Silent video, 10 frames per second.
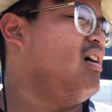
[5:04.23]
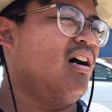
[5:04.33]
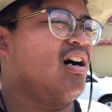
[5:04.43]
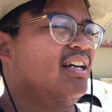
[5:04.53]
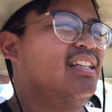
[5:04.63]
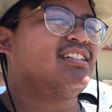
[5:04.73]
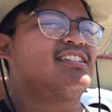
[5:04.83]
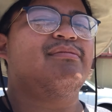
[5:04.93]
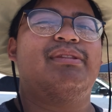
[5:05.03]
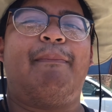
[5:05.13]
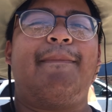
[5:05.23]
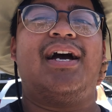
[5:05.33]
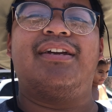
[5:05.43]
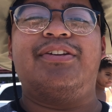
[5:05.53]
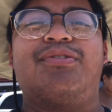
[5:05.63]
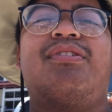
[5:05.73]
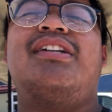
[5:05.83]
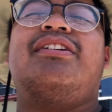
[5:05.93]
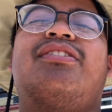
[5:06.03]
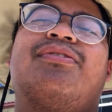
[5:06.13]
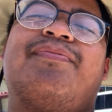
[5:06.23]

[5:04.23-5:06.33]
I think it's gonna be the Pioneer radio.